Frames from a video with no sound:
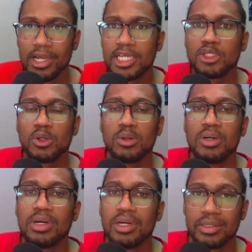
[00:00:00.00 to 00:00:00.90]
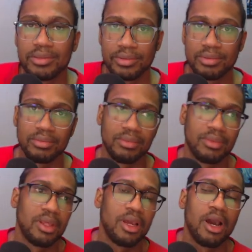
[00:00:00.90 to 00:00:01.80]
So
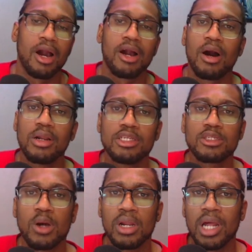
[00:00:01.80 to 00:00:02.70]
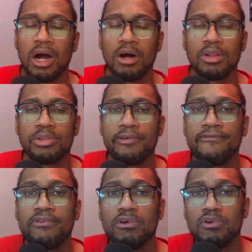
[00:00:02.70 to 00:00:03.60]
God is calling out the
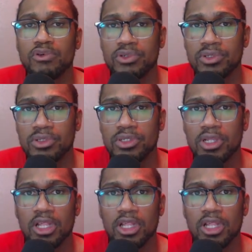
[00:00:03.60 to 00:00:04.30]
fools.